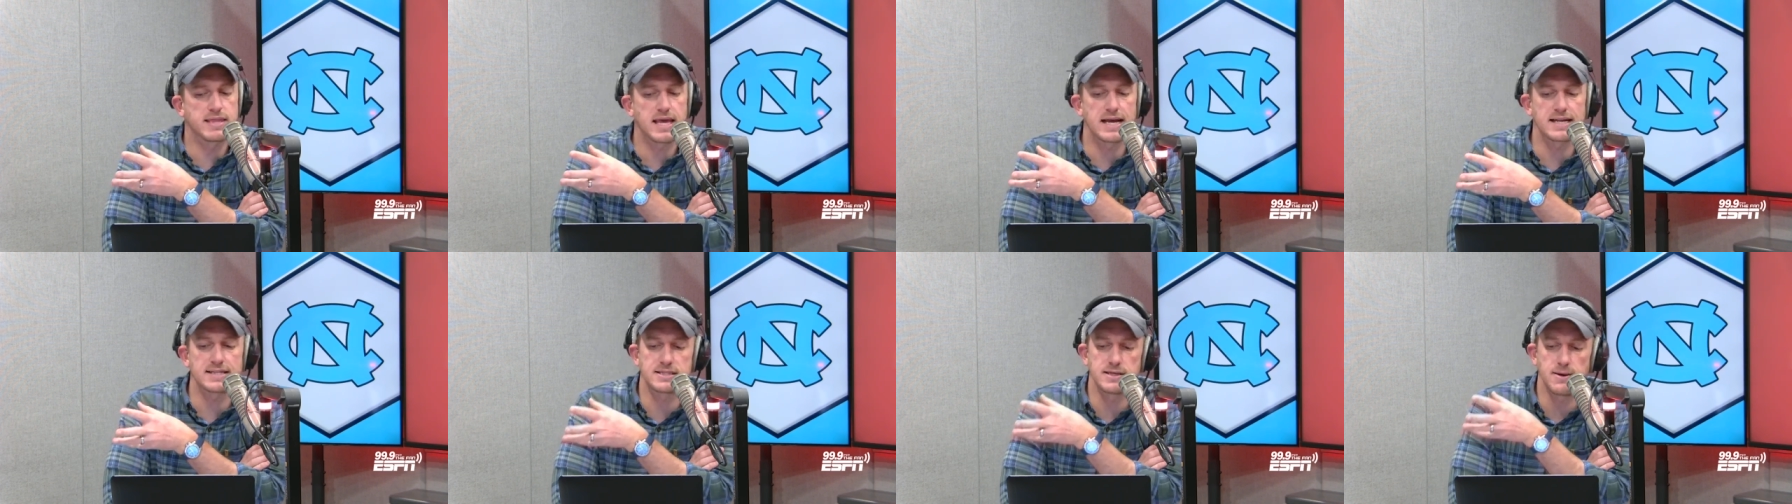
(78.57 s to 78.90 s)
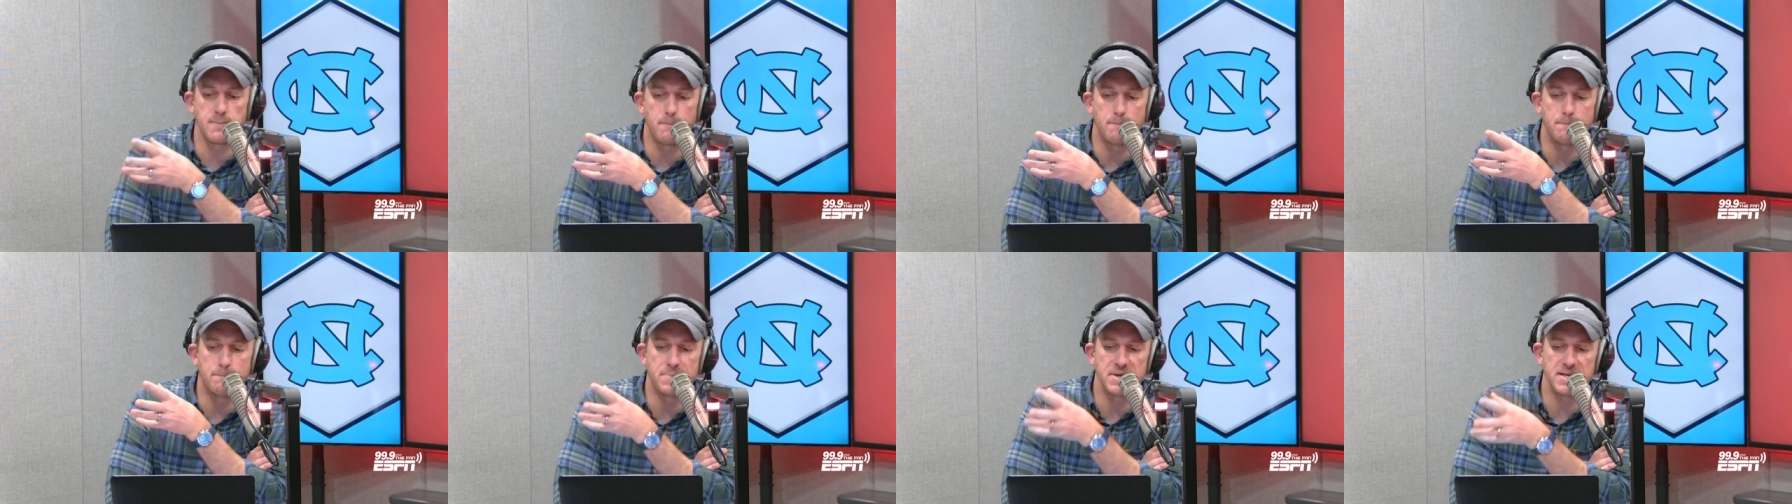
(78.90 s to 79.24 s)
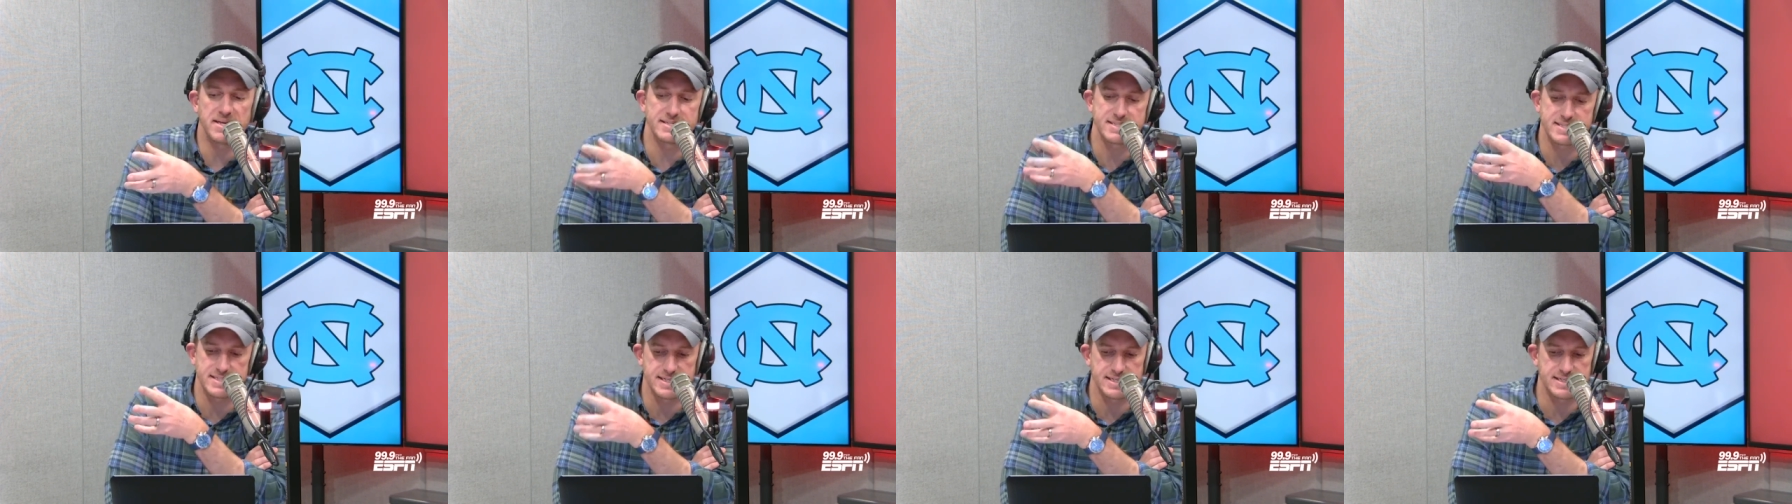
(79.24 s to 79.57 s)
That's a
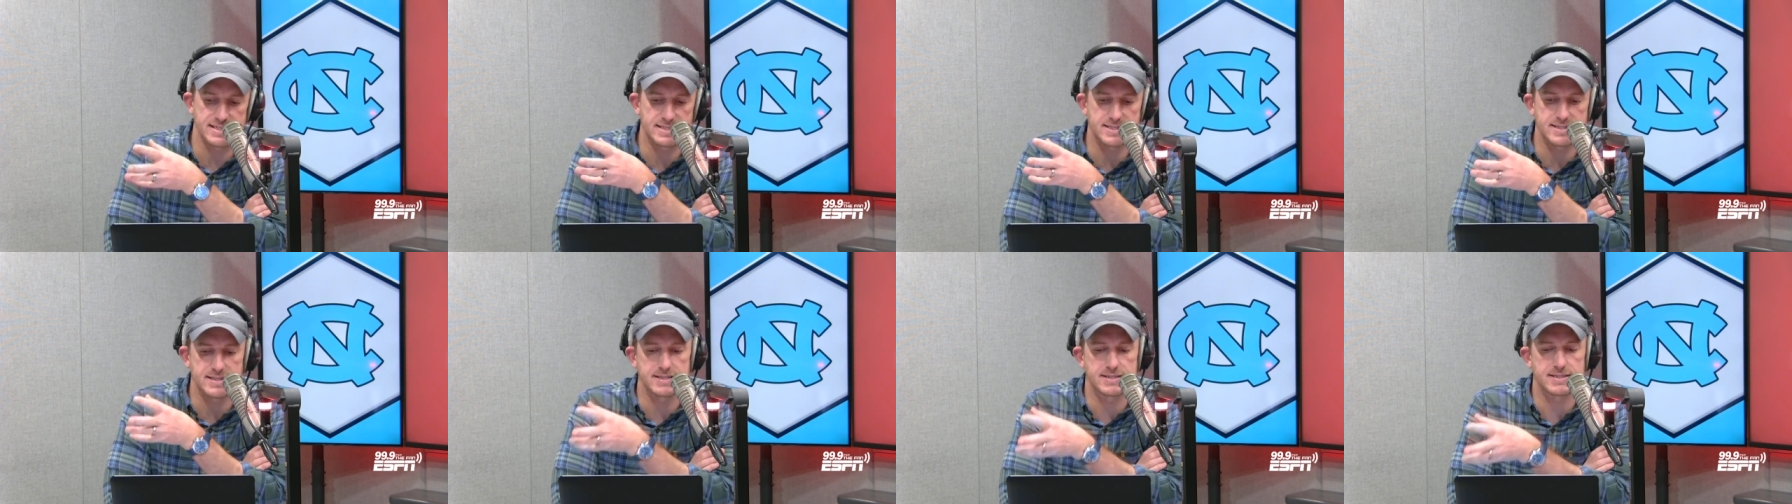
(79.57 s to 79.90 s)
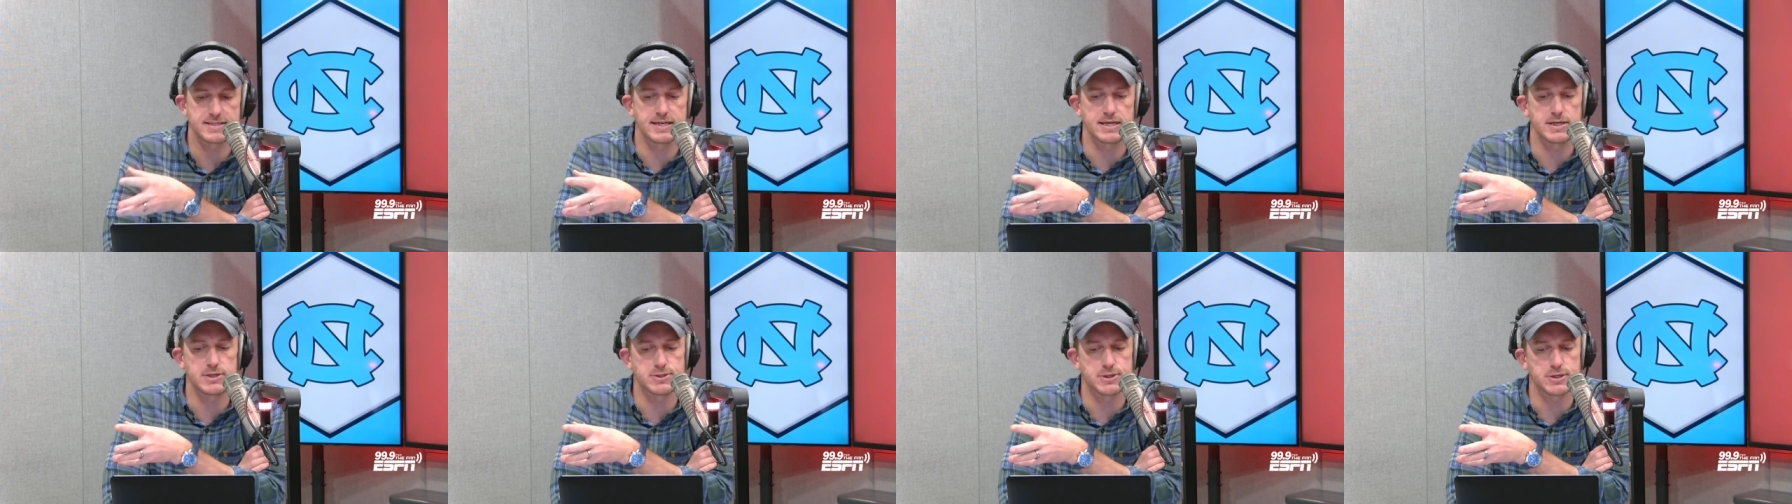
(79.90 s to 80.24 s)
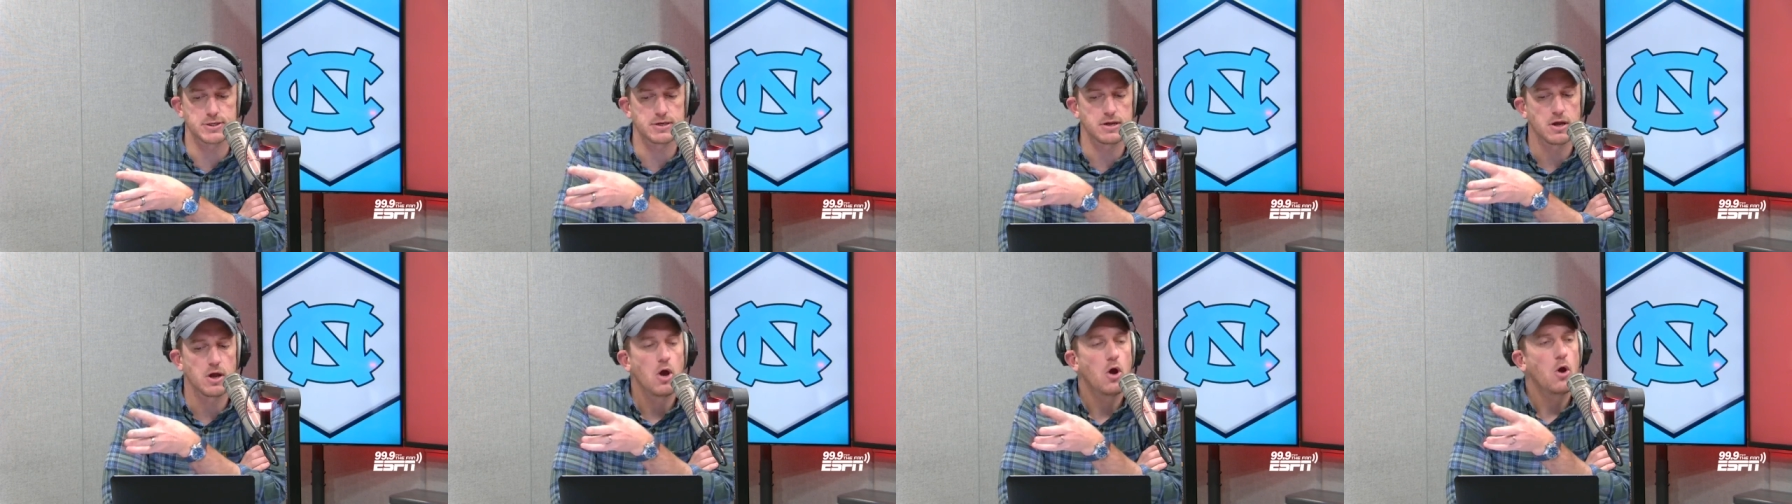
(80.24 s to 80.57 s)
business
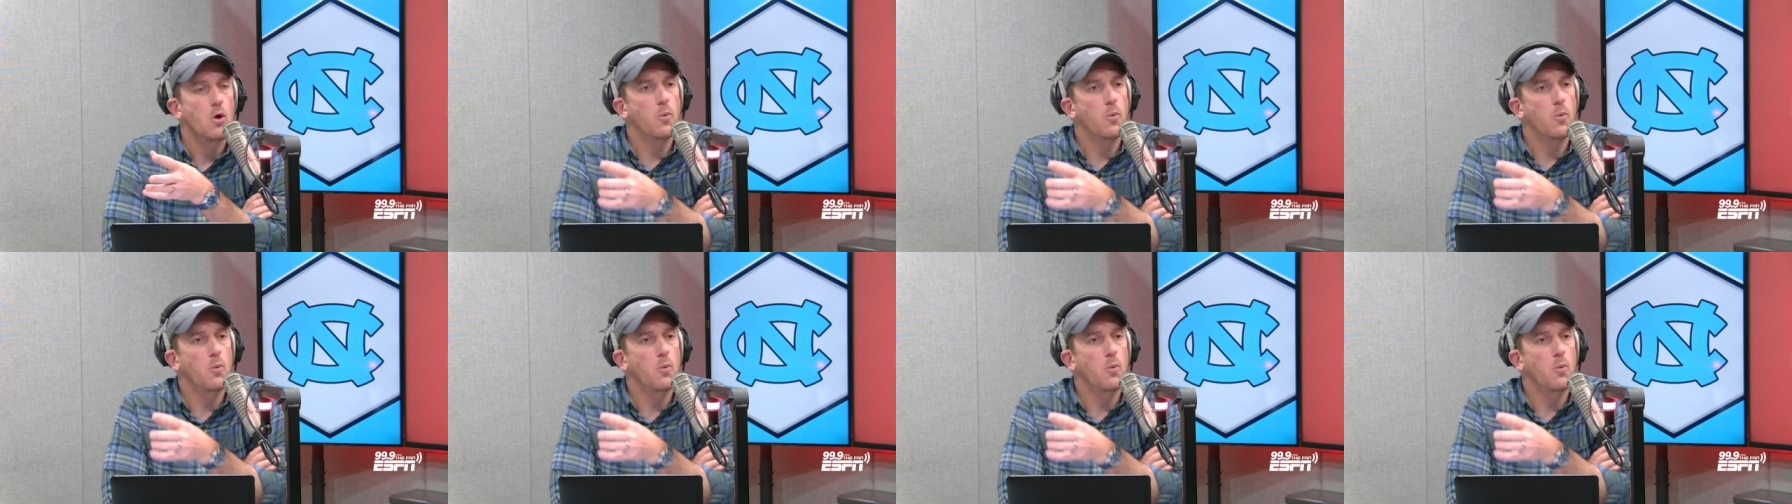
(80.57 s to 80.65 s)
decision